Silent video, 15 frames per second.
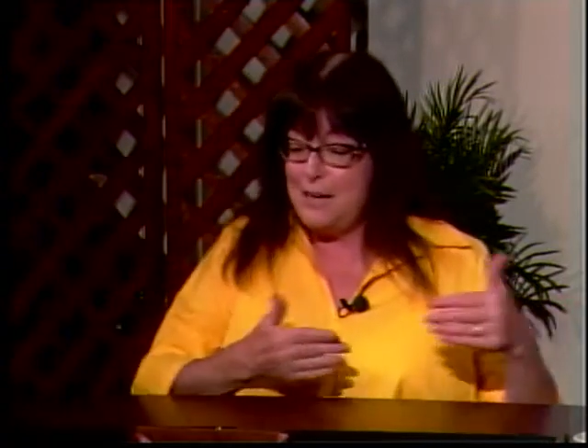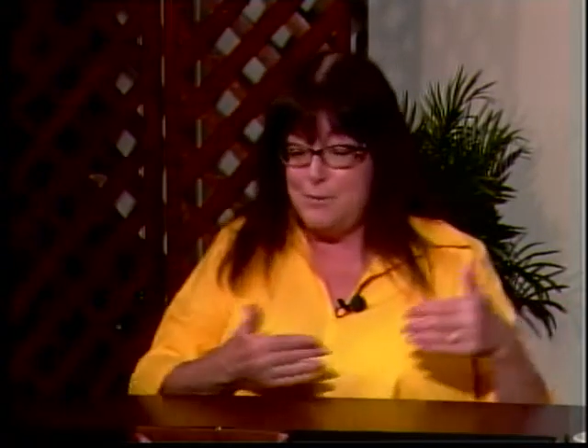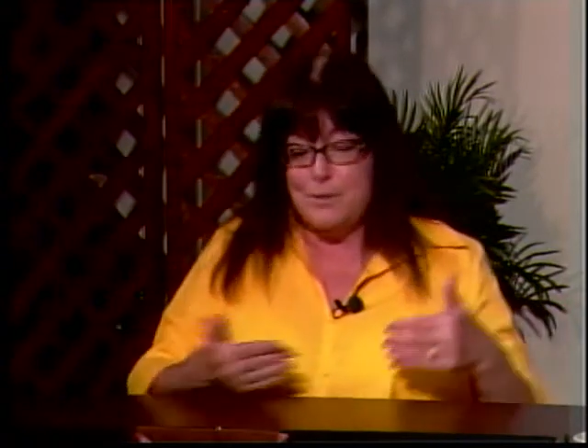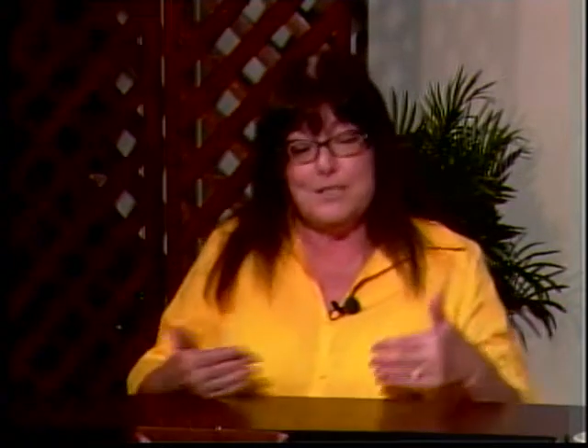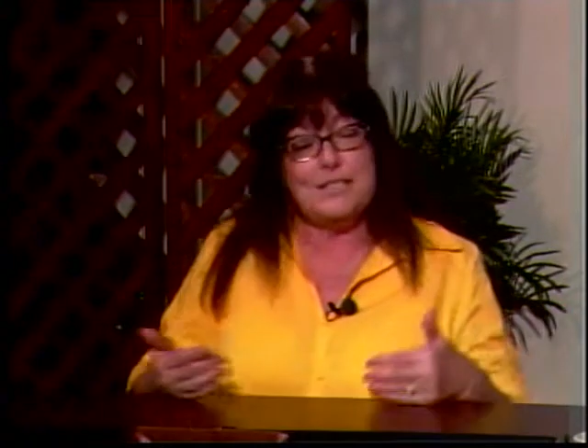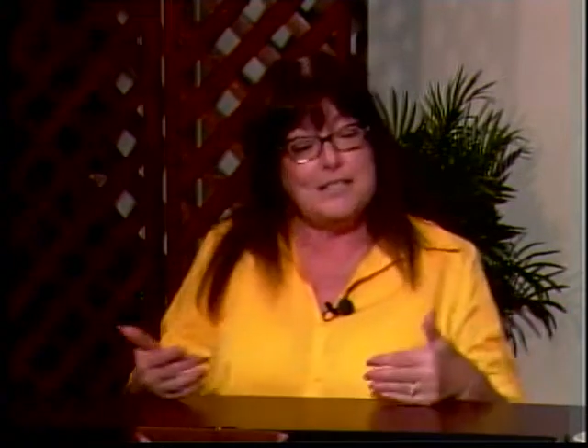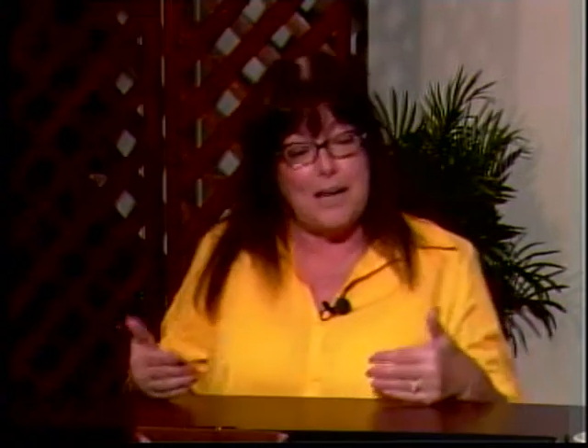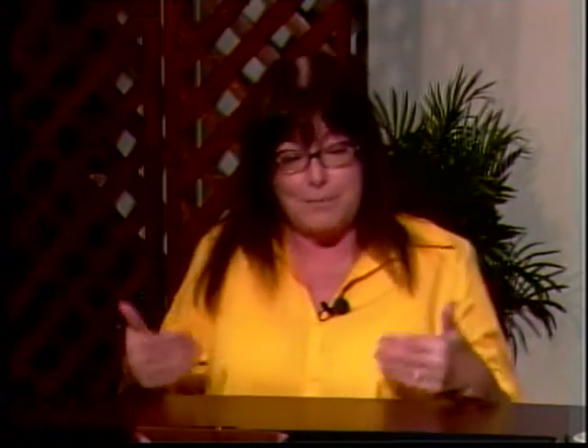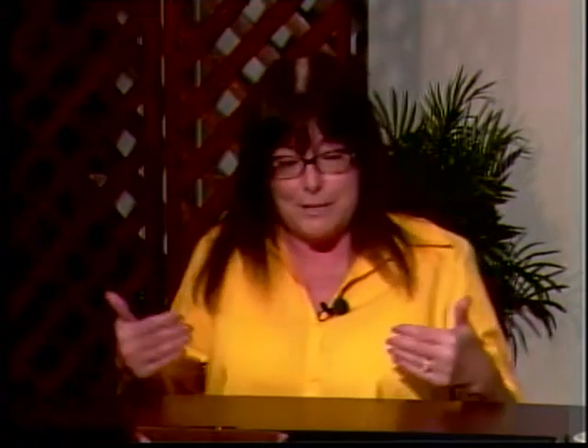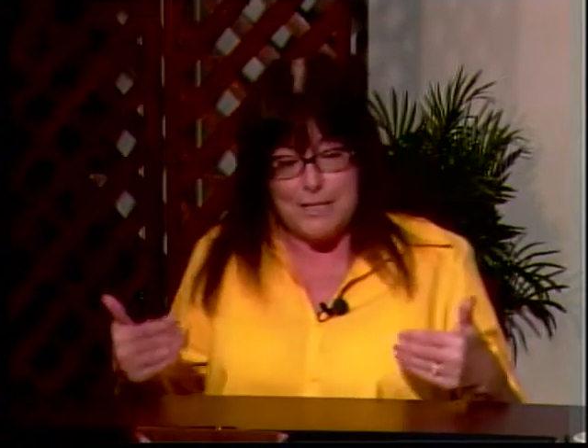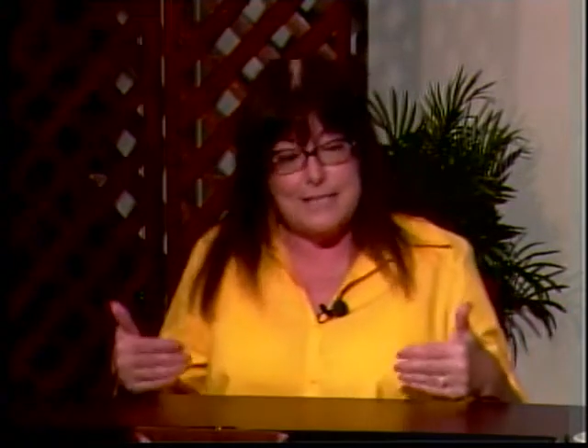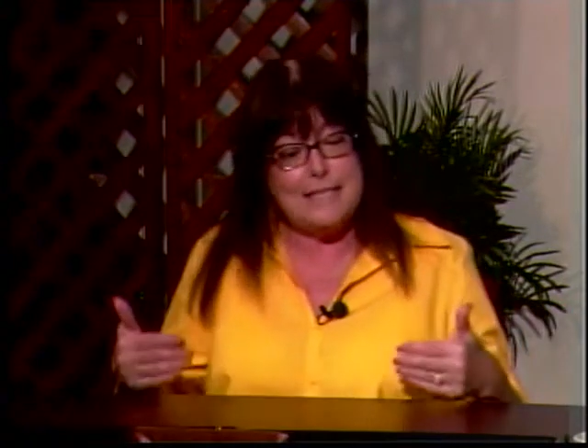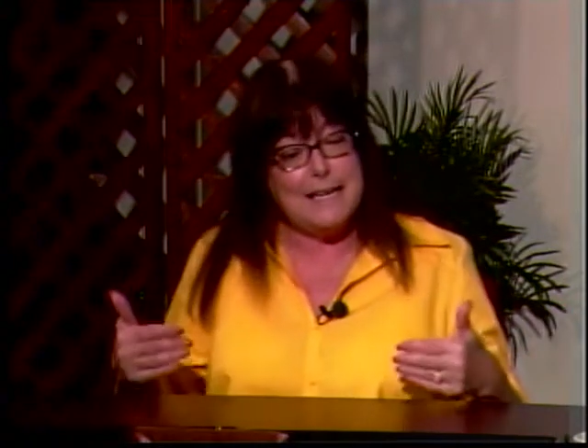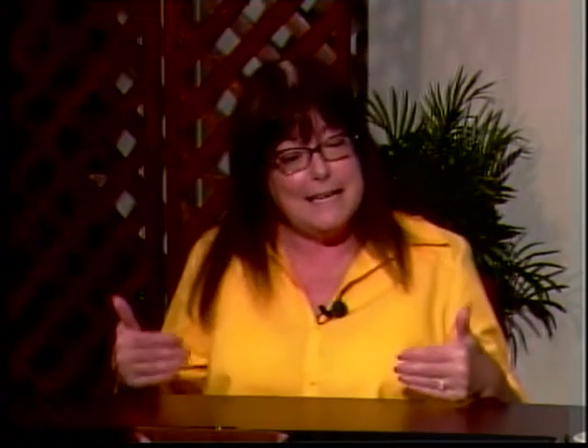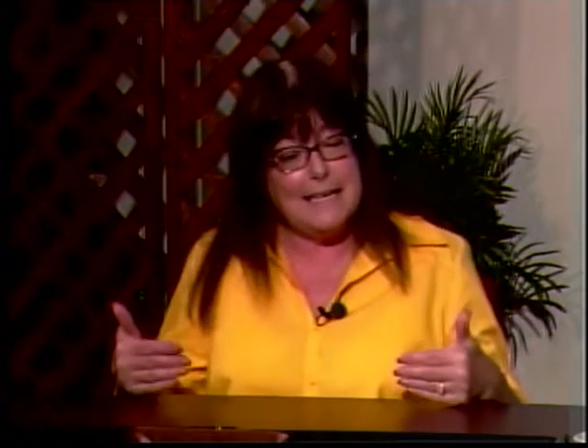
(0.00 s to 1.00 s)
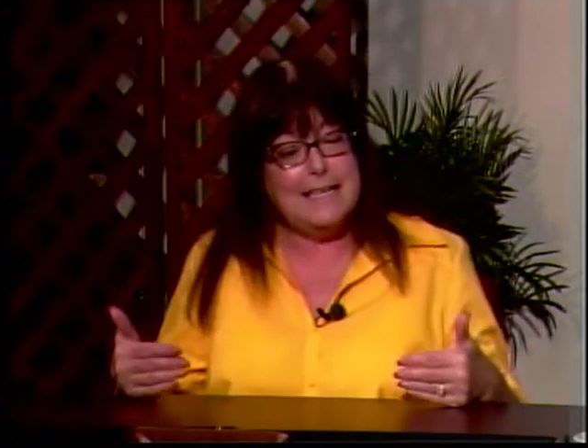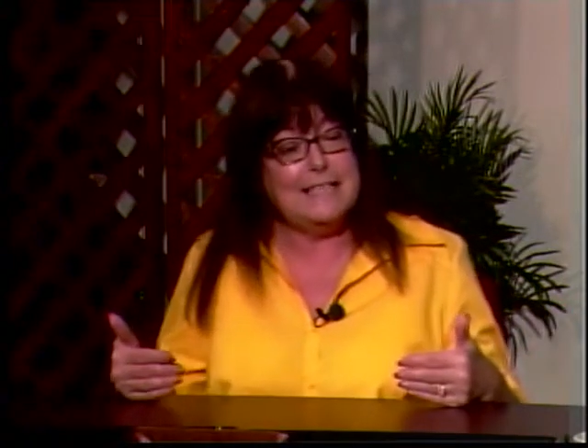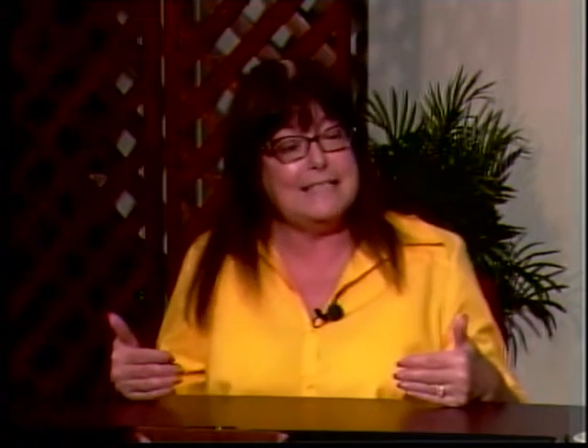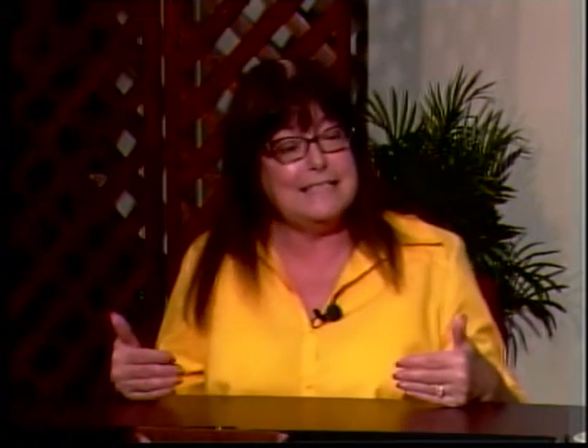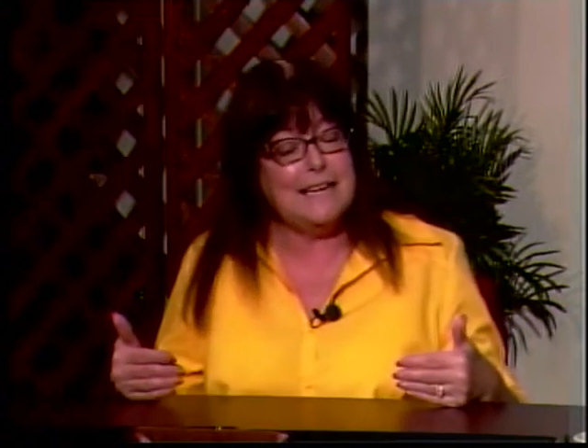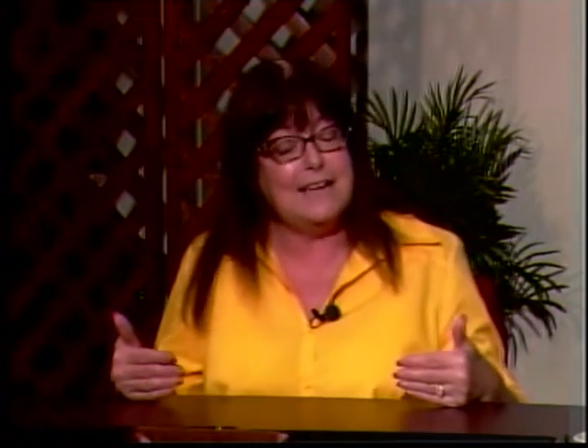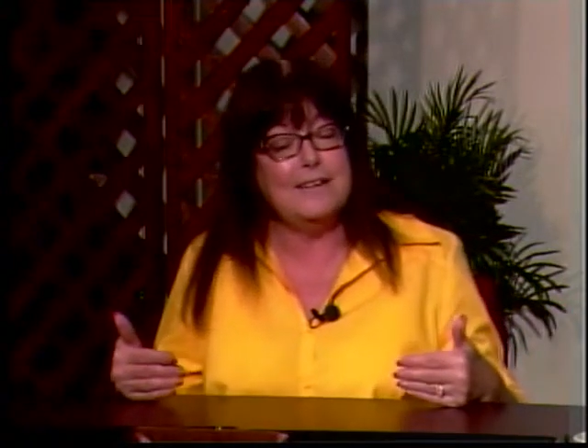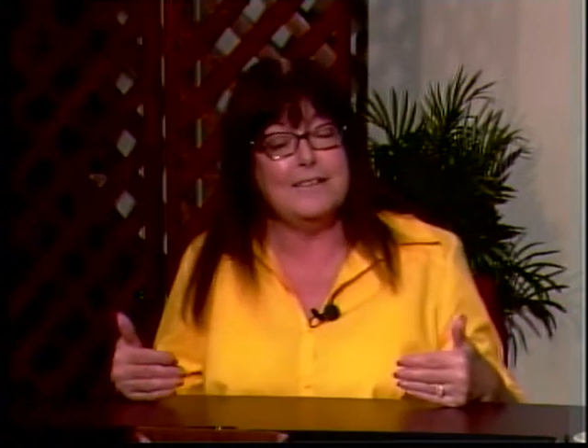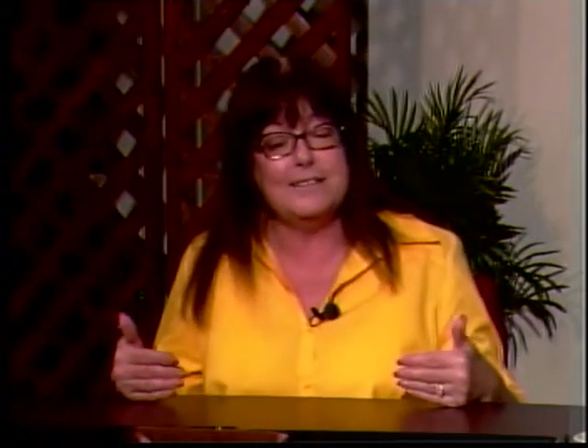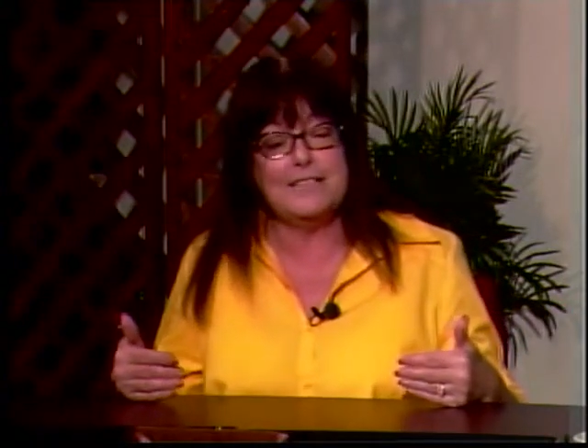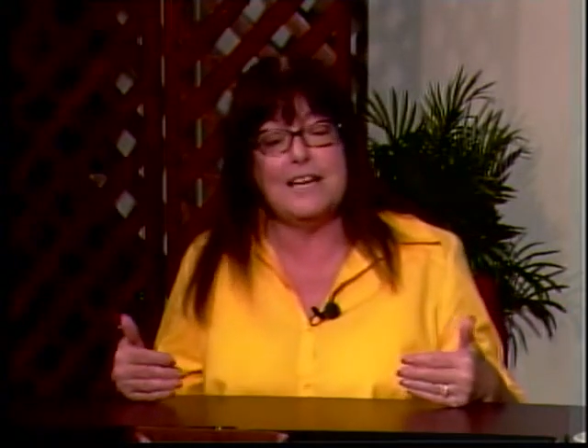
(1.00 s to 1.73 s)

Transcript: it was, I was singing in tongues.